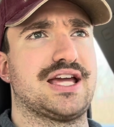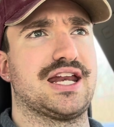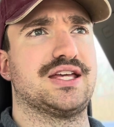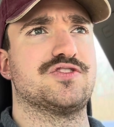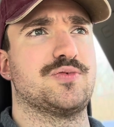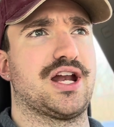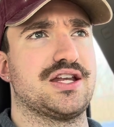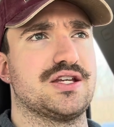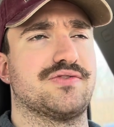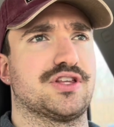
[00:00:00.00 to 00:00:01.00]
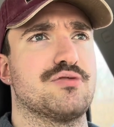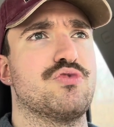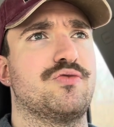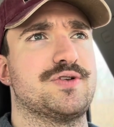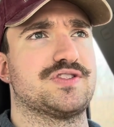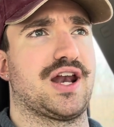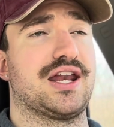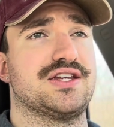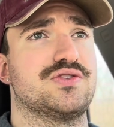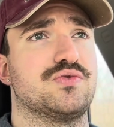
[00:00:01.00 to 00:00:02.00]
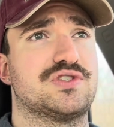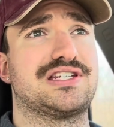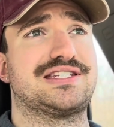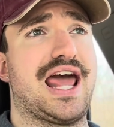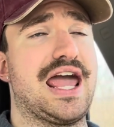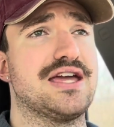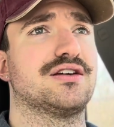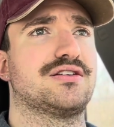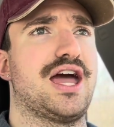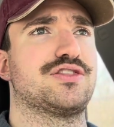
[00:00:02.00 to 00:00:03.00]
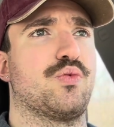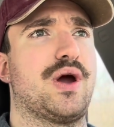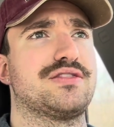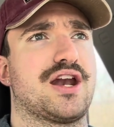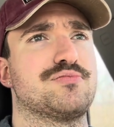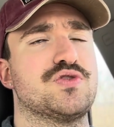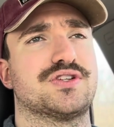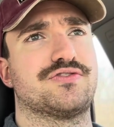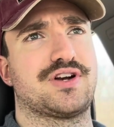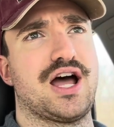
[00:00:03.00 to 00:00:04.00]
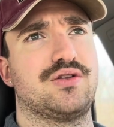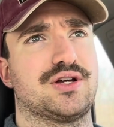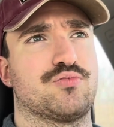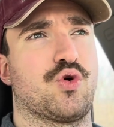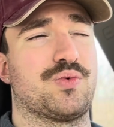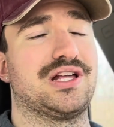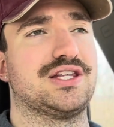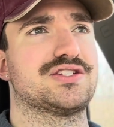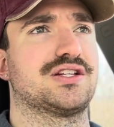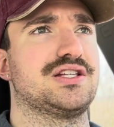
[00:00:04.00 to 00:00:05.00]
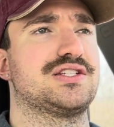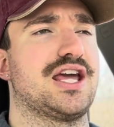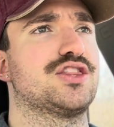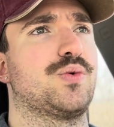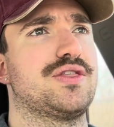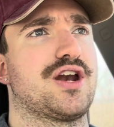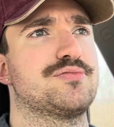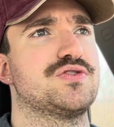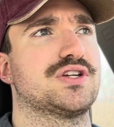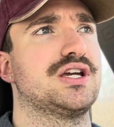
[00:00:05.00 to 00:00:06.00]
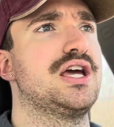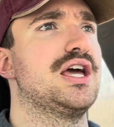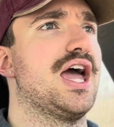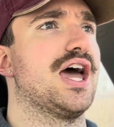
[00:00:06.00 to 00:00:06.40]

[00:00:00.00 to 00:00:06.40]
kind of gives me an idea of like the movements that I need to stay at the weight that I'm using for now, like more realistically stay at the weight that I'm using,